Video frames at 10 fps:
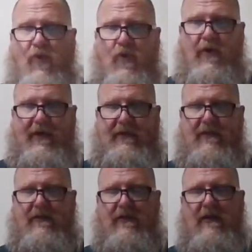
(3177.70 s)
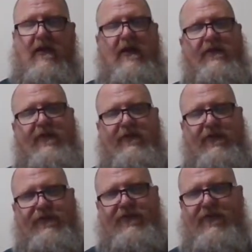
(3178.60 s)
boring than
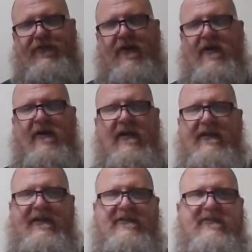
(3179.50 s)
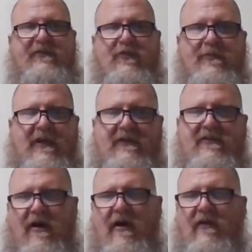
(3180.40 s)
to sit there and listen for me
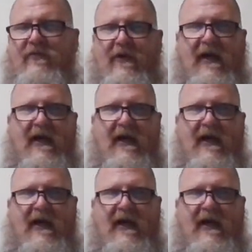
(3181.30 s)
talk for an